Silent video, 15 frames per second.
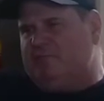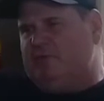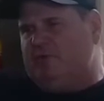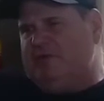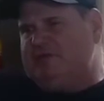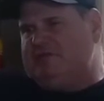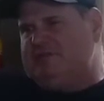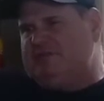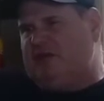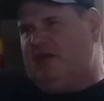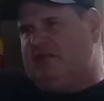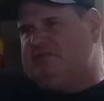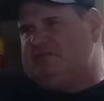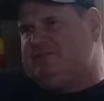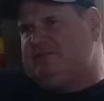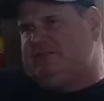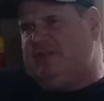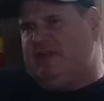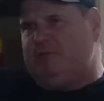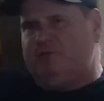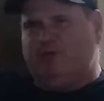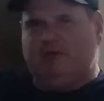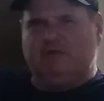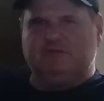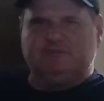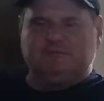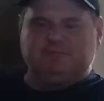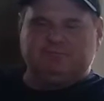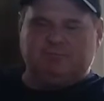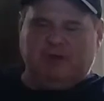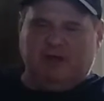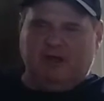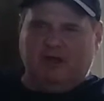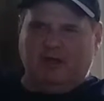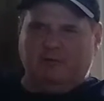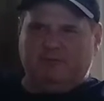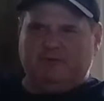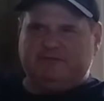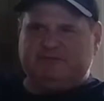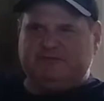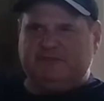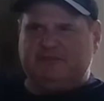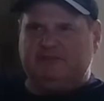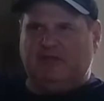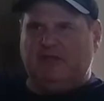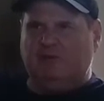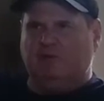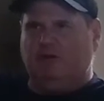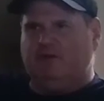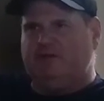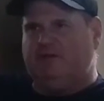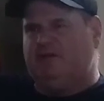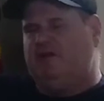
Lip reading: Marissa talks to Gabriel's mom and she's like, well,